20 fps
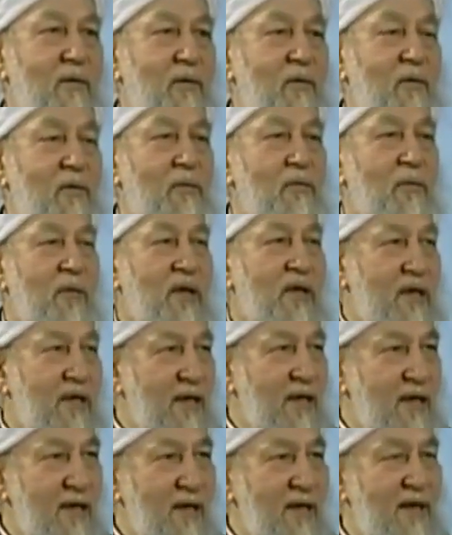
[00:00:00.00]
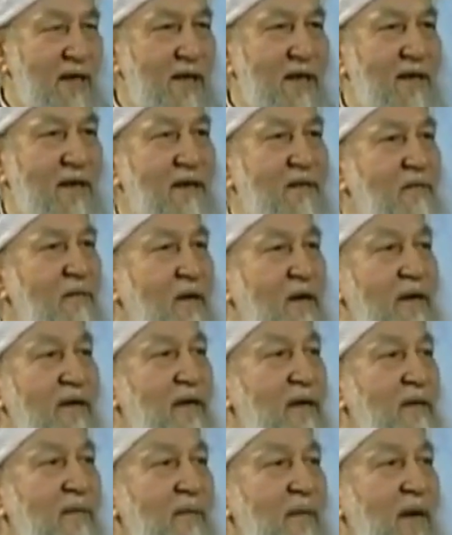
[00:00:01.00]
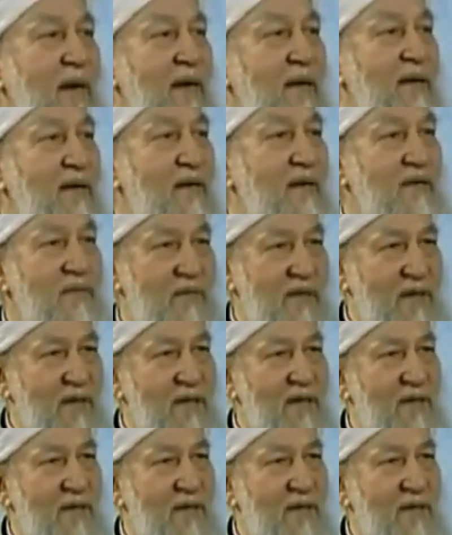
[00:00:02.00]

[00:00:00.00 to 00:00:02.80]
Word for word: to materially confront them and defeat